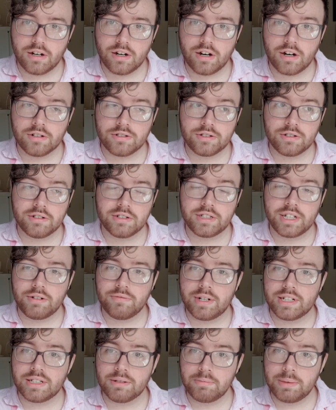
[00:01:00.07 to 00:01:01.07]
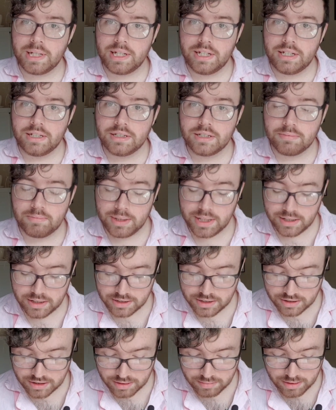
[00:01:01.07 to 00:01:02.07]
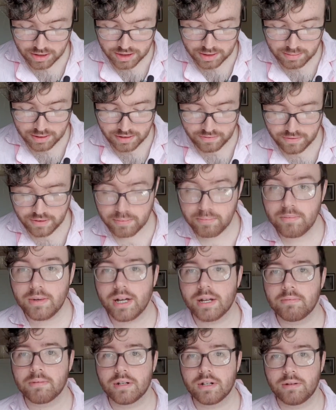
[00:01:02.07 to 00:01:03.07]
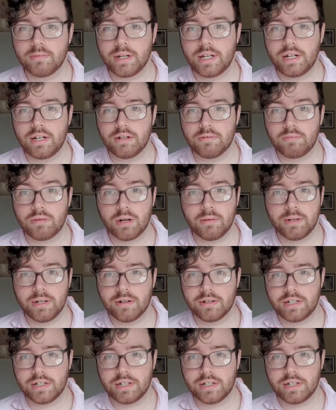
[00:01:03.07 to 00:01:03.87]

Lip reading: or should I say recipes, because there are multiple of them and I'm going to be here probably all